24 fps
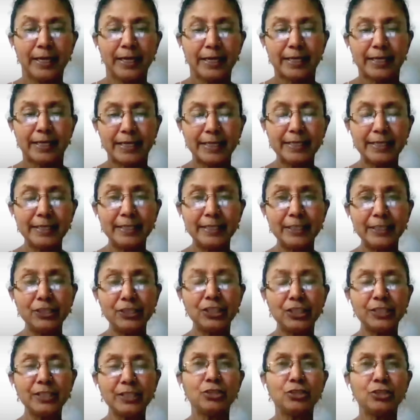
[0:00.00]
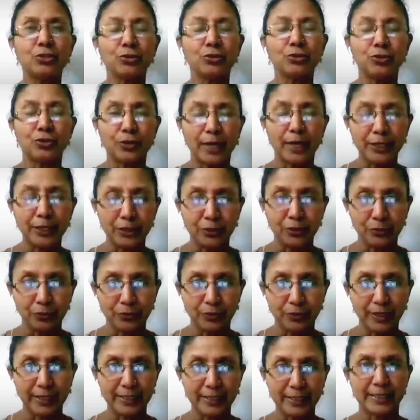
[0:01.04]
conditioned to try new
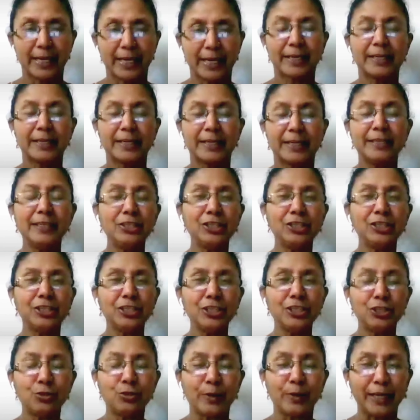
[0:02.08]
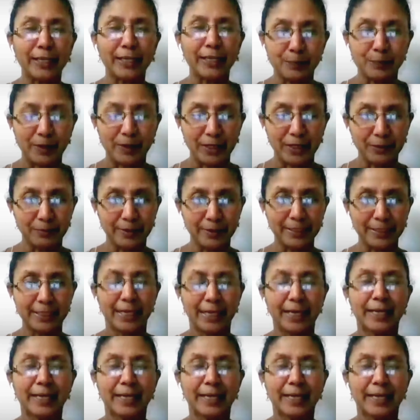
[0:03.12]
things, conditioned to experiment,